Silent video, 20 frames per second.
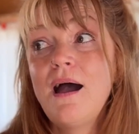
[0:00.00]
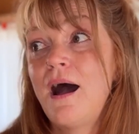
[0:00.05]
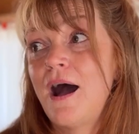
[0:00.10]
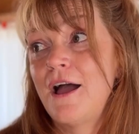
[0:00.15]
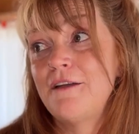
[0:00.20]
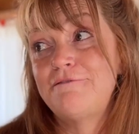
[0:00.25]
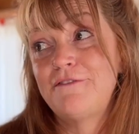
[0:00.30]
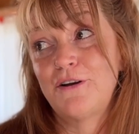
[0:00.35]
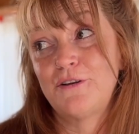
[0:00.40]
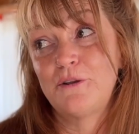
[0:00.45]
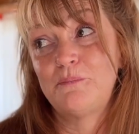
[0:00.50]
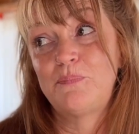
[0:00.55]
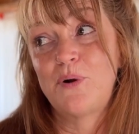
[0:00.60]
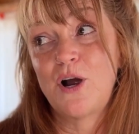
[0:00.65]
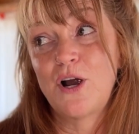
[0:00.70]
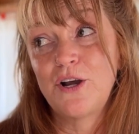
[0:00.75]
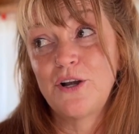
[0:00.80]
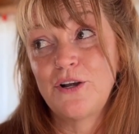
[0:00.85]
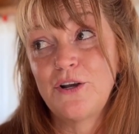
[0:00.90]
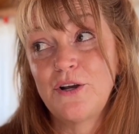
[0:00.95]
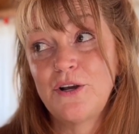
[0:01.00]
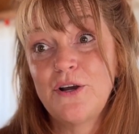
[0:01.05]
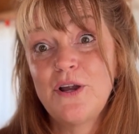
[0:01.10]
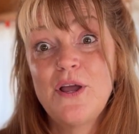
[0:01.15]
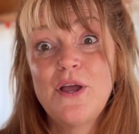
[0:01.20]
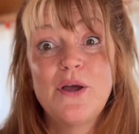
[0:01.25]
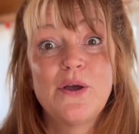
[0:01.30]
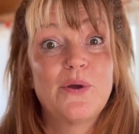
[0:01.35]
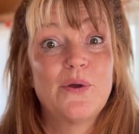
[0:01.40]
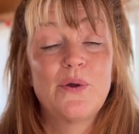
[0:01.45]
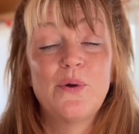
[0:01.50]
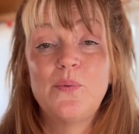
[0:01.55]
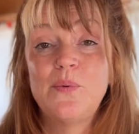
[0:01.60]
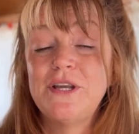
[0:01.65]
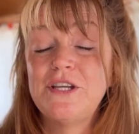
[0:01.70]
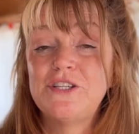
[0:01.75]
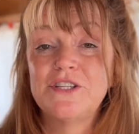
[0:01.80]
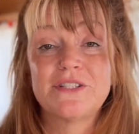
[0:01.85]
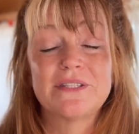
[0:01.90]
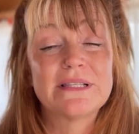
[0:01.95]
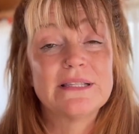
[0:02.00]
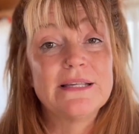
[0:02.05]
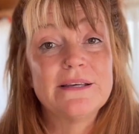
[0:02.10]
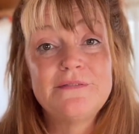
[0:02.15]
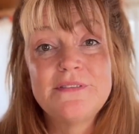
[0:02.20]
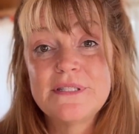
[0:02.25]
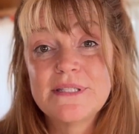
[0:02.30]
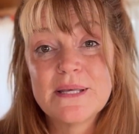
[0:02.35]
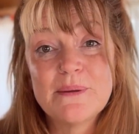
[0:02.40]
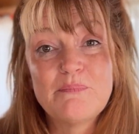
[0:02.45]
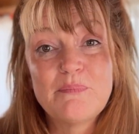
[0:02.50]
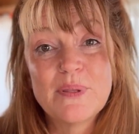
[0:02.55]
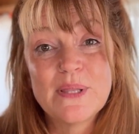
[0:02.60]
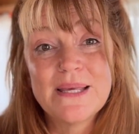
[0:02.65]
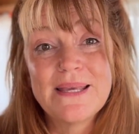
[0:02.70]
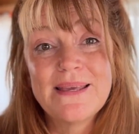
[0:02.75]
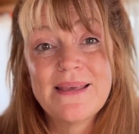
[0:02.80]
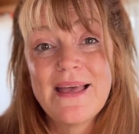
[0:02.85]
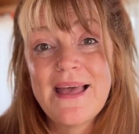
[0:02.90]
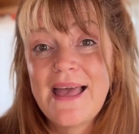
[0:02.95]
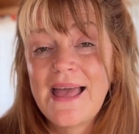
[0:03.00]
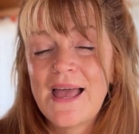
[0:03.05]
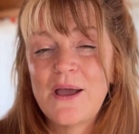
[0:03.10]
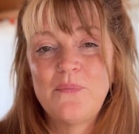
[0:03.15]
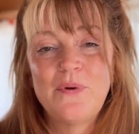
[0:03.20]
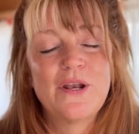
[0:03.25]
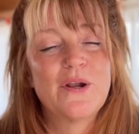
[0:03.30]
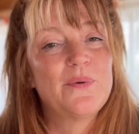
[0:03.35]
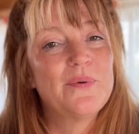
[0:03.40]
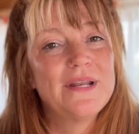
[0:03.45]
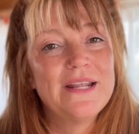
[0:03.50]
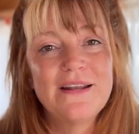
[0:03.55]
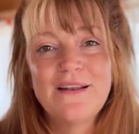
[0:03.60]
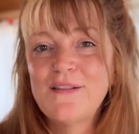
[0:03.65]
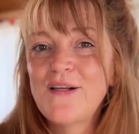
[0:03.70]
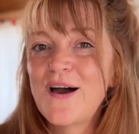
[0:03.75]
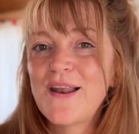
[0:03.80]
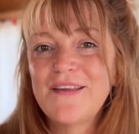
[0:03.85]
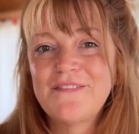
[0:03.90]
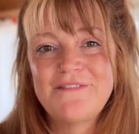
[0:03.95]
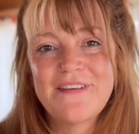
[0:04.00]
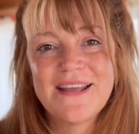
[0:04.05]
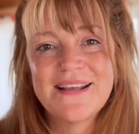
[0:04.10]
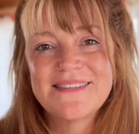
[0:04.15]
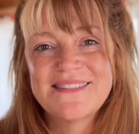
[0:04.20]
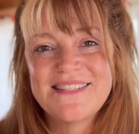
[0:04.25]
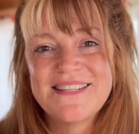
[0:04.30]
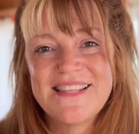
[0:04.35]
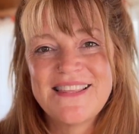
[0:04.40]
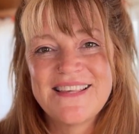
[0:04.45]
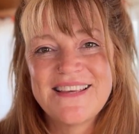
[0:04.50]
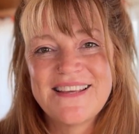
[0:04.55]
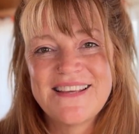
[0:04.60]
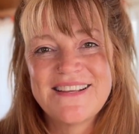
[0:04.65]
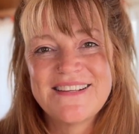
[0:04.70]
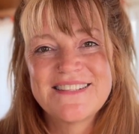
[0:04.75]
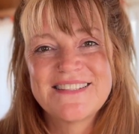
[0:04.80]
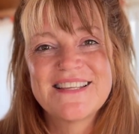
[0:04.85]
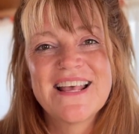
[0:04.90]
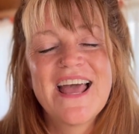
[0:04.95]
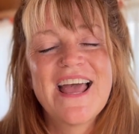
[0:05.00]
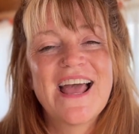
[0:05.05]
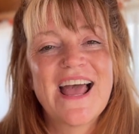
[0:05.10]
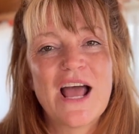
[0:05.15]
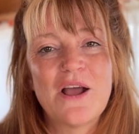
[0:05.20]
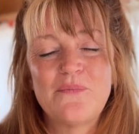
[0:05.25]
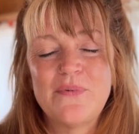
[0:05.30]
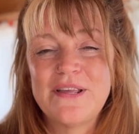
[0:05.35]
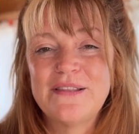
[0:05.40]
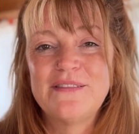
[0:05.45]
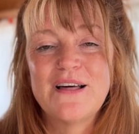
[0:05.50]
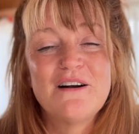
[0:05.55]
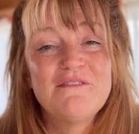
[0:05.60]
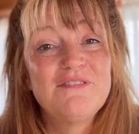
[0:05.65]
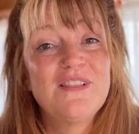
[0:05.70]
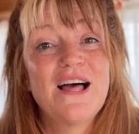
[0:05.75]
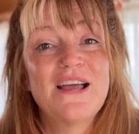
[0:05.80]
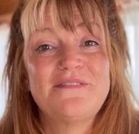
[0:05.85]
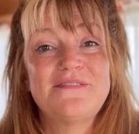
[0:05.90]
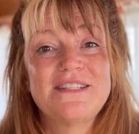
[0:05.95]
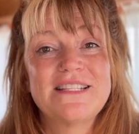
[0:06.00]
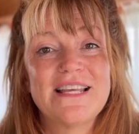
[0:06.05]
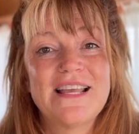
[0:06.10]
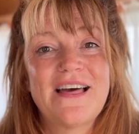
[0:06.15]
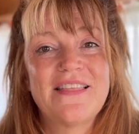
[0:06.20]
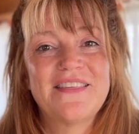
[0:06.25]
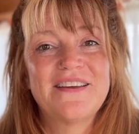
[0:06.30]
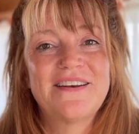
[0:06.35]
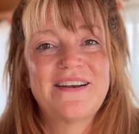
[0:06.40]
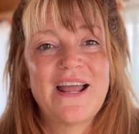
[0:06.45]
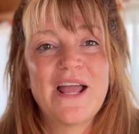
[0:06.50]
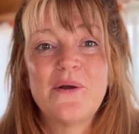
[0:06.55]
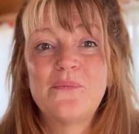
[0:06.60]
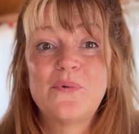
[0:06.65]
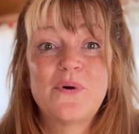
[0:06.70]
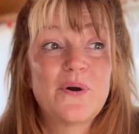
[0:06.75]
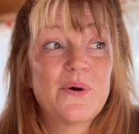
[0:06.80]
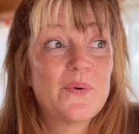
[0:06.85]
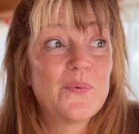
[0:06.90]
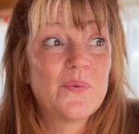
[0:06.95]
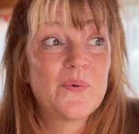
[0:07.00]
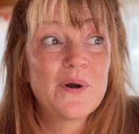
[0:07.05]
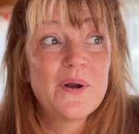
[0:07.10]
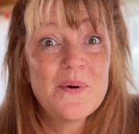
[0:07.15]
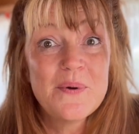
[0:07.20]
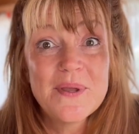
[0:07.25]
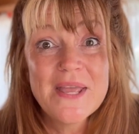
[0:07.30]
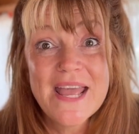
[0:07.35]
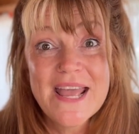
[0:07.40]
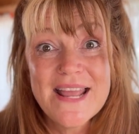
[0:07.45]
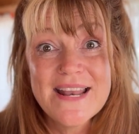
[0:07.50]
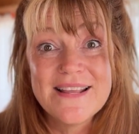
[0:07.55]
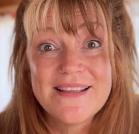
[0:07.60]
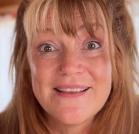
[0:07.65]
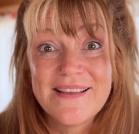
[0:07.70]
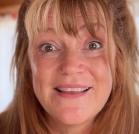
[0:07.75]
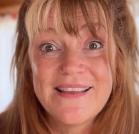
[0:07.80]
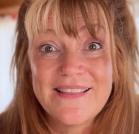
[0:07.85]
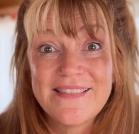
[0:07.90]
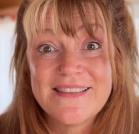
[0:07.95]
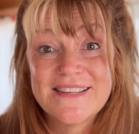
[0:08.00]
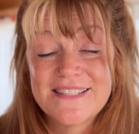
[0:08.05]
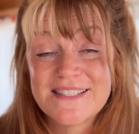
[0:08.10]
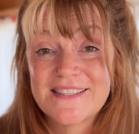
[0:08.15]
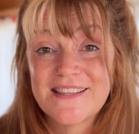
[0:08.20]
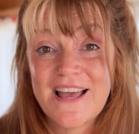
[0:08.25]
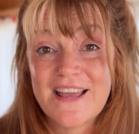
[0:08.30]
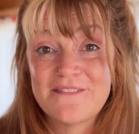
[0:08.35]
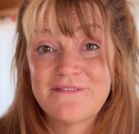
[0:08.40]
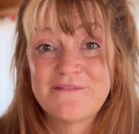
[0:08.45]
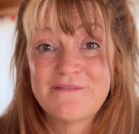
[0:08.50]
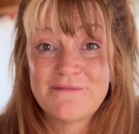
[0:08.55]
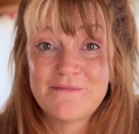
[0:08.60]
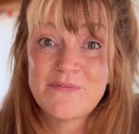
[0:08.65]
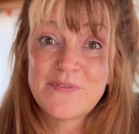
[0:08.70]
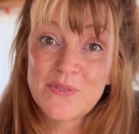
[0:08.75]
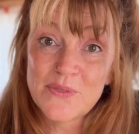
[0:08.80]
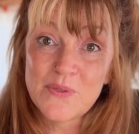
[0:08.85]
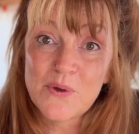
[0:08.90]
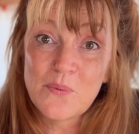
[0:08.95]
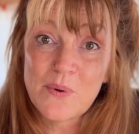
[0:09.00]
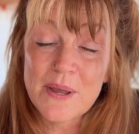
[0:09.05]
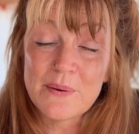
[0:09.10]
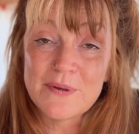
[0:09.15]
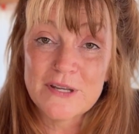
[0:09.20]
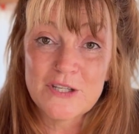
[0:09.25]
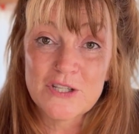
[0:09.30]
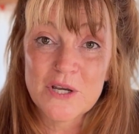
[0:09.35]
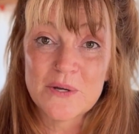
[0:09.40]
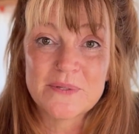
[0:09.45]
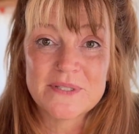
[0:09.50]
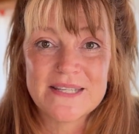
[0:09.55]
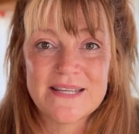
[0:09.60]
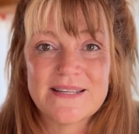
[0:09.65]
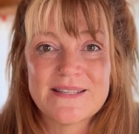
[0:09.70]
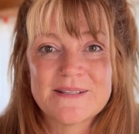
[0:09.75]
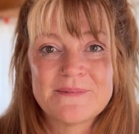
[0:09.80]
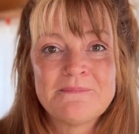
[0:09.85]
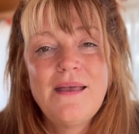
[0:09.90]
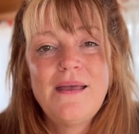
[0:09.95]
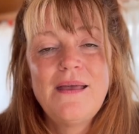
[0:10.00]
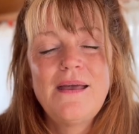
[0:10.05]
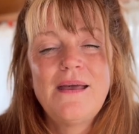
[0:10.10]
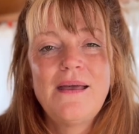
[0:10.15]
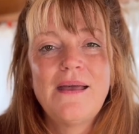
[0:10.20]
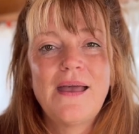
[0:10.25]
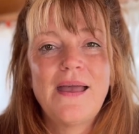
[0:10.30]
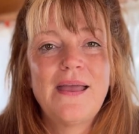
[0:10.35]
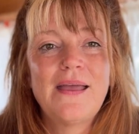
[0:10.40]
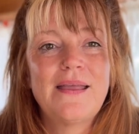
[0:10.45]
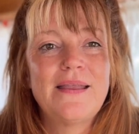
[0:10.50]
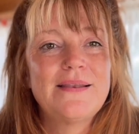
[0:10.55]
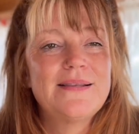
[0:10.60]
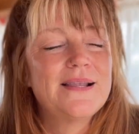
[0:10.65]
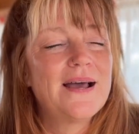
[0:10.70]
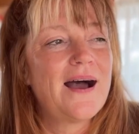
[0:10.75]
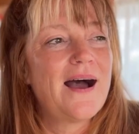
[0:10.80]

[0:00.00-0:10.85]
I found a partner who we just live simply, and we don't need a lot of fancy things, and we love life together, and we're okay in this life the way we chose it. And